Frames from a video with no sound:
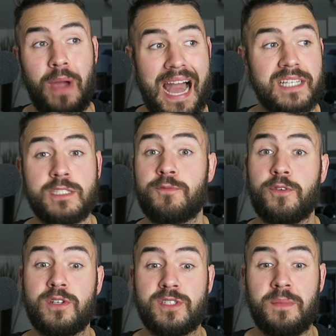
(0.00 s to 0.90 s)
You ask them
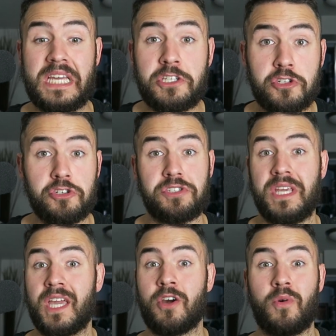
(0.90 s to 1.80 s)
for some
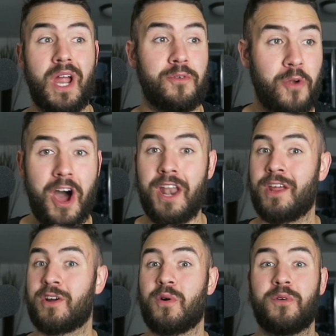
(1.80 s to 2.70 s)
interesting or
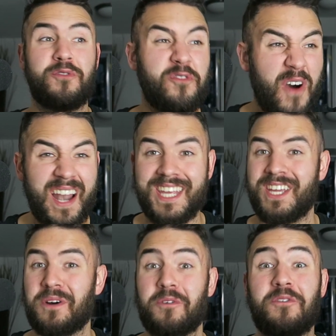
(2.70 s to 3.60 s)
ironic or
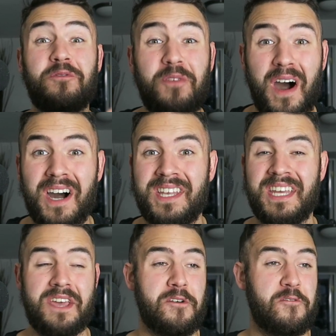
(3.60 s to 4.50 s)
funny or fun